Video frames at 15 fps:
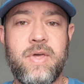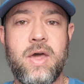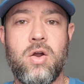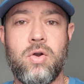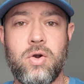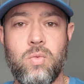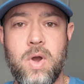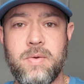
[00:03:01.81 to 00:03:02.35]
that
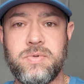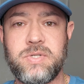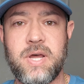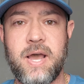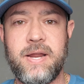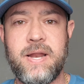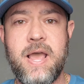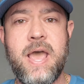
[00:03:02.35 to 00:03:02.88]
on our
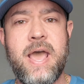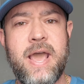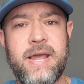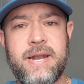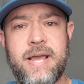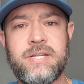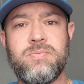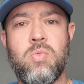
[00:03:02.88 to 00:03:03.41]
website,
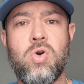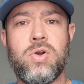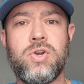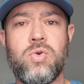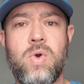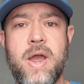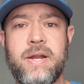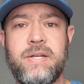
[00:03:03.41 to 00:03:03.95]
and that's more
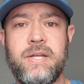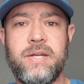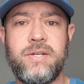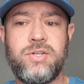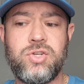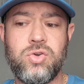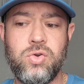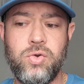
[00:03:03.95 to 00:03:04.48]
directed
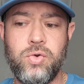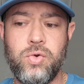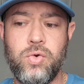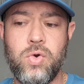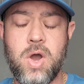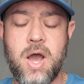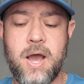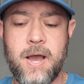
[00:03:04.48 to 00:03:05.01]

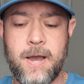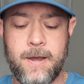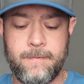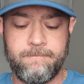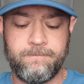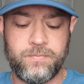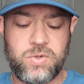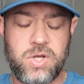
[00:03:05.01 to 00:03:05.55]
to
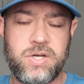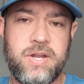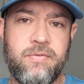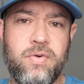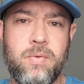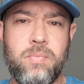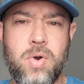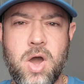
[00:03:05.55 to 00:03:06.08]

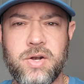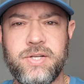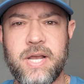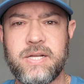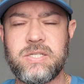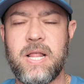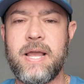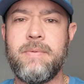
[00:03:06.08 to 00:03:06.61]
different
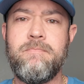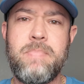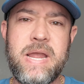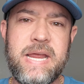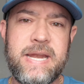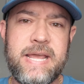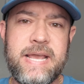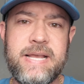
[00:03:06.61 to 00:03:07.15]
projects like
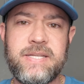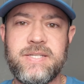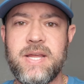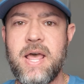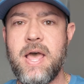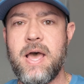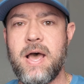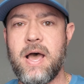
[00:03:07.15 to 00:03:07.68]
beanies,
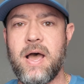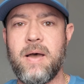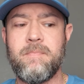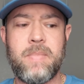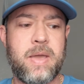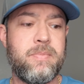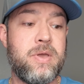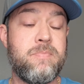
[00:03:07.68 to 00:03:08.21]

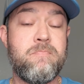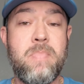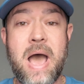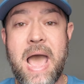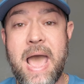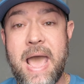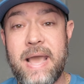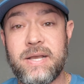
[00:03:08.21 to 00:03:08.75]
maybe
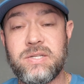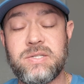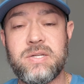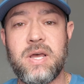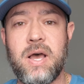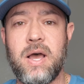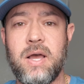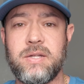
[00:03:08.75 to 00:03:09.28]

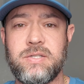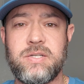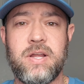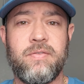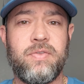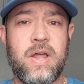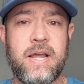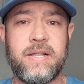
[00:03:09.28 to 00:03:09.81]
bags,
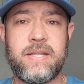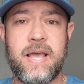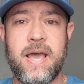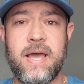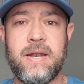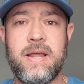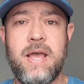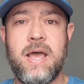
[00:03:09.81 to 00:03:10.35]
stuff like
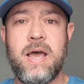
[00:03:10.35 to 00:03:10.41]
that.